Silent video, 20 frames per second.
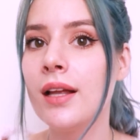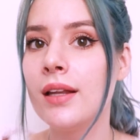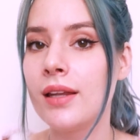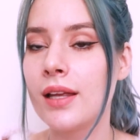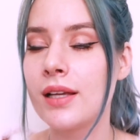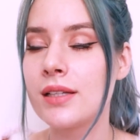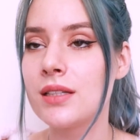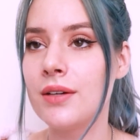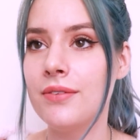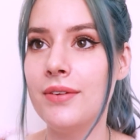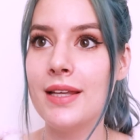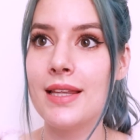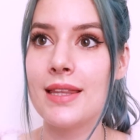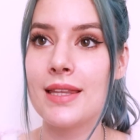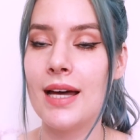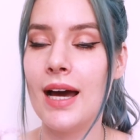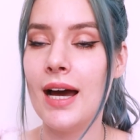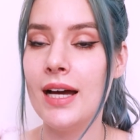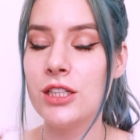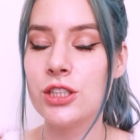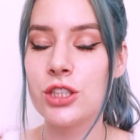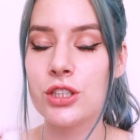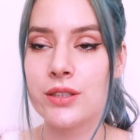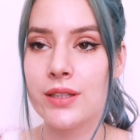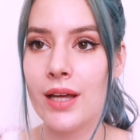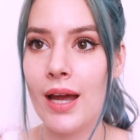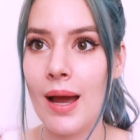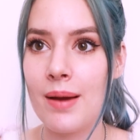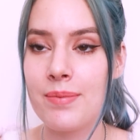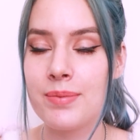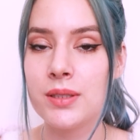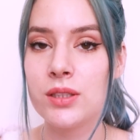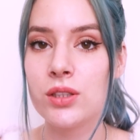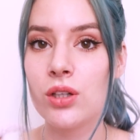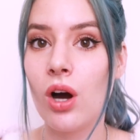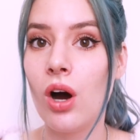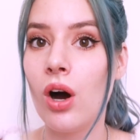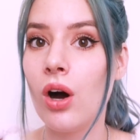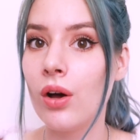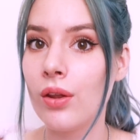like stuff like that just
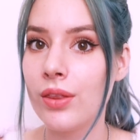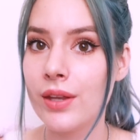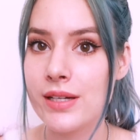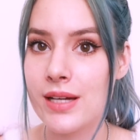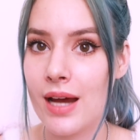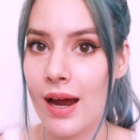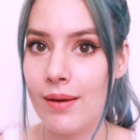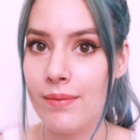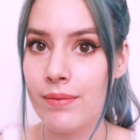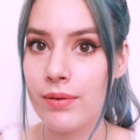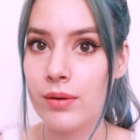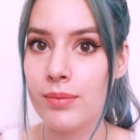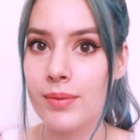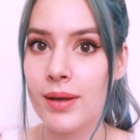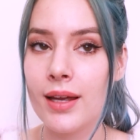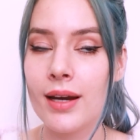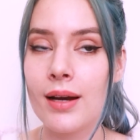happened all the time for me,